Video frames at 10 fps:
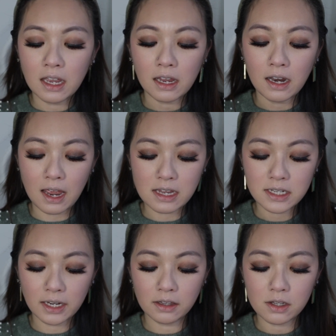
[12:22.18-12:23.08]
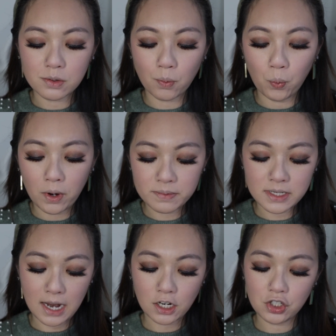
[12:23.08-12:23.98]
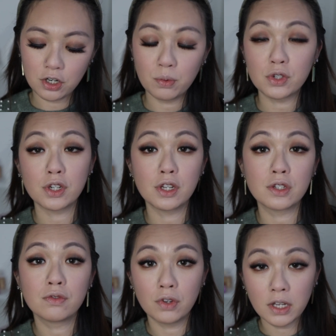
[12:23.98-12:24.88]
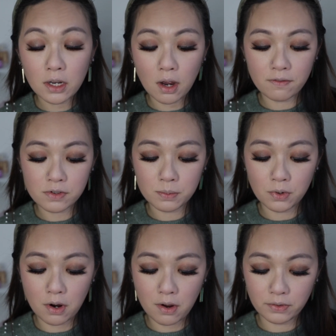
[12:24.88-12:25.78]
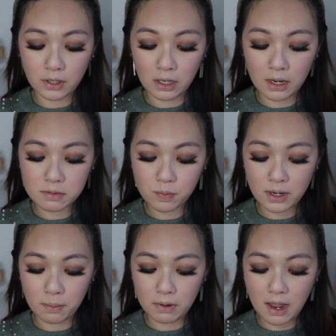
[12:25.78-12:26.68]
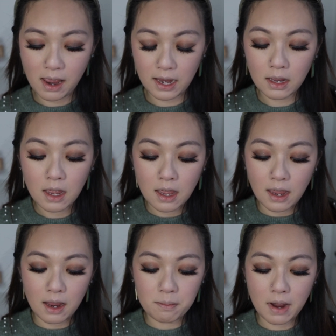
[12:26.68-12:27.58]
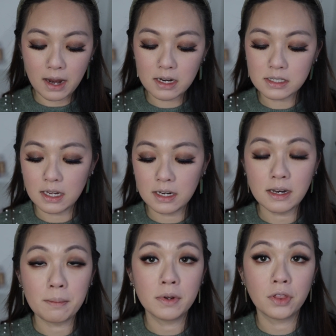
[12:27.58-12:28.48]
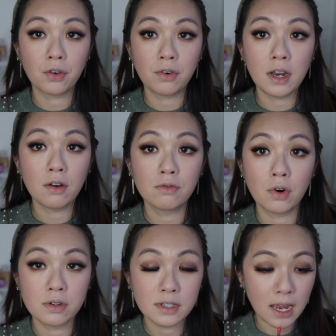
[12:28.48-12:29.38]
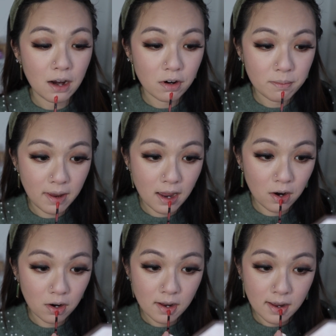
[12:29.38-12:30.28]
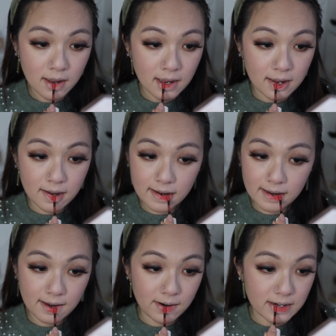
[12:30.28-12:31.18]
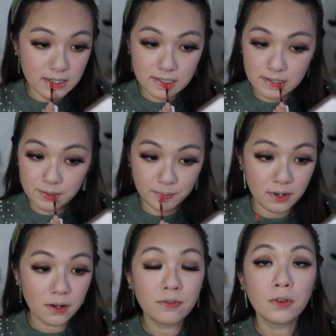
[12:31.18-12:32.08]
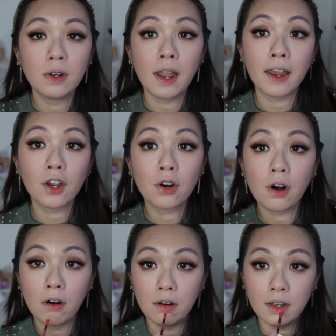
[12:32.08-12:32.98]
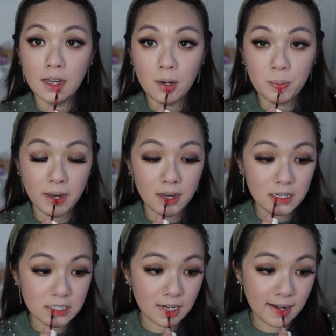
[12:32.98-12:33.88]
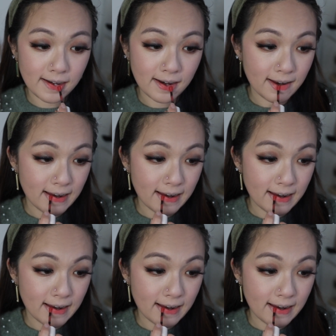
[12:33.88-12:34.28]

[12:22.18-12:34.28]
It has like this whipped texture, which is really comfortable on the lips when applying. And mine is in number 3 Rose Caramel, which is a beautiful like corally pink shade.